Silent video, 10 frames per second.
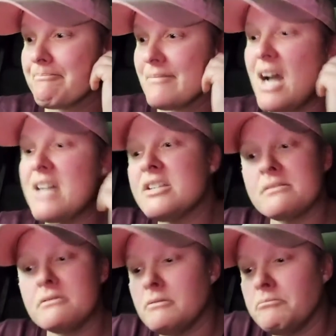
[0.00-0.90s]
I
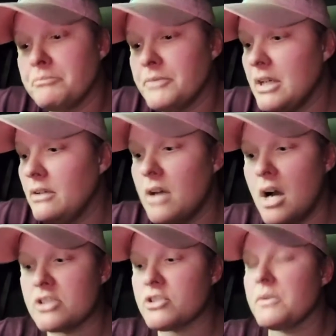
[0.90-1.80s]
just, you know,
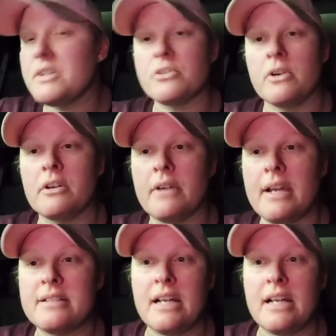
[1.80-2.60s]
long story short, Greg,